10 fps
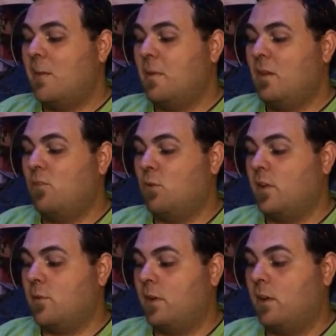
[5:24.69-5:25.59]
I paid
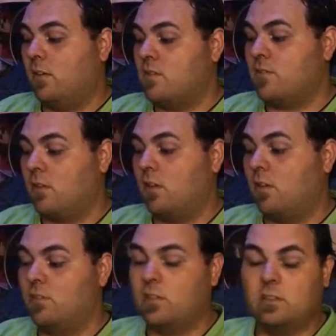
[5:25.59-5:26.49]
$43 for
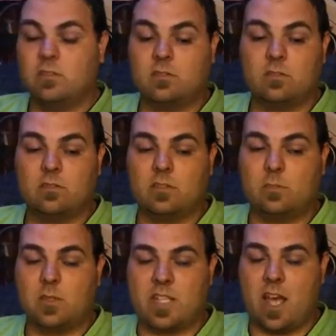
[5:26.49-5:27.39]
all of it
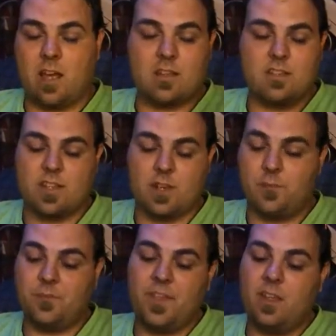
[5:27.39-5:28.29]
with tax.
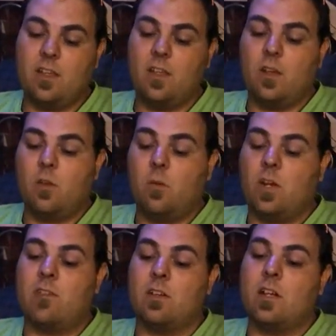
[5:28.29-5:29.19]
So
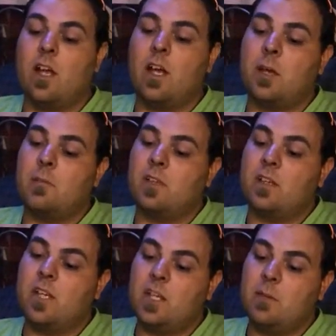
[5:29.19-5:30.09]
whatever.
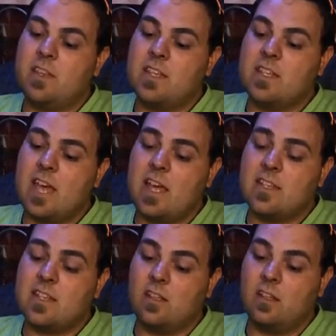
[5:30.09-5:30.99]
Anyway, this
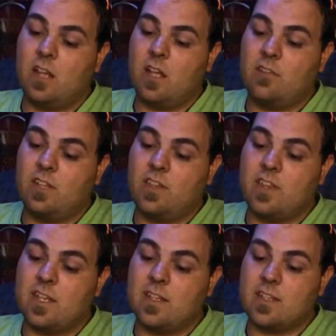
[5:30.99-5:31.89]
has a lot of
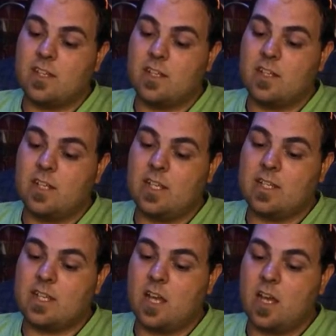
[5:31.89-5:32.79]
good things in it.
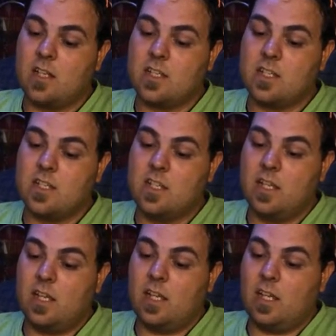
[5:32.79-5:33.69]
It's got,
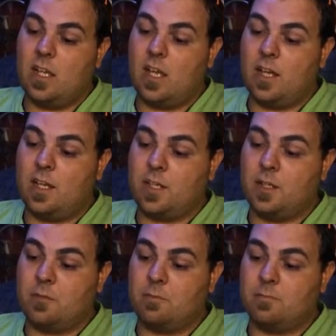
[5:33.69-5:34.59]

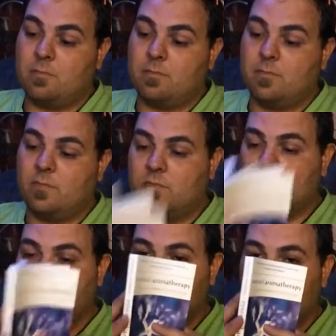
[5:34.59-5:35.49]
and
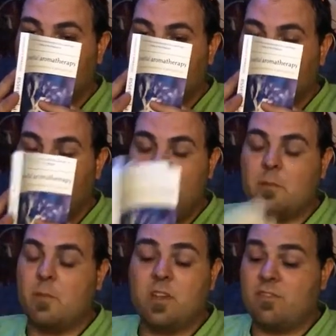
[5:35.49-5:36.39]

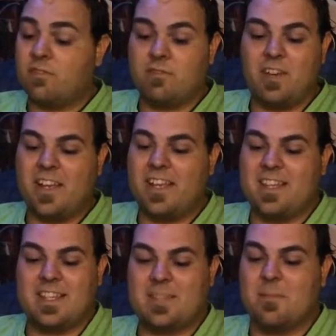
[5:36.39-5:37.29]
the book
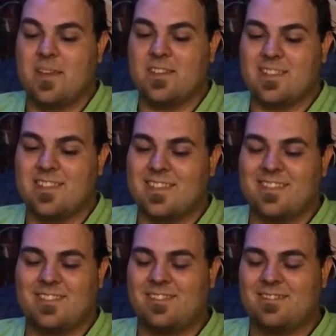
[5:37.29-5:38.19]
fucking smells
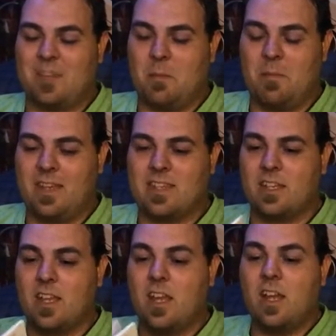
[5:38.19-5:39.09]
amazing.